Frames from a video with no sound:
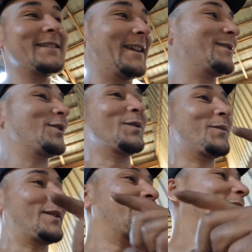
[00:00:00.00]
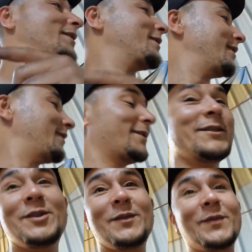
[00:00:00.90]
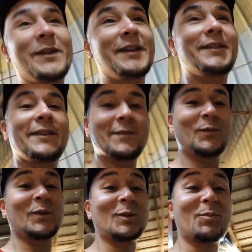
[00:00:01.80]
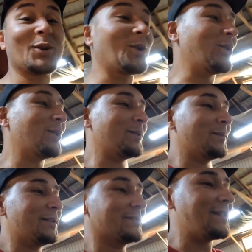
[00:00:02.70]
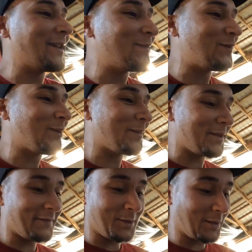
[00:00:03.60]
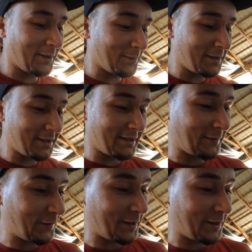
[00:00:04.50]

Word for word: that's a good friend right there. Good friend. Willing to put a car in his name for me, even though I don't need it. It's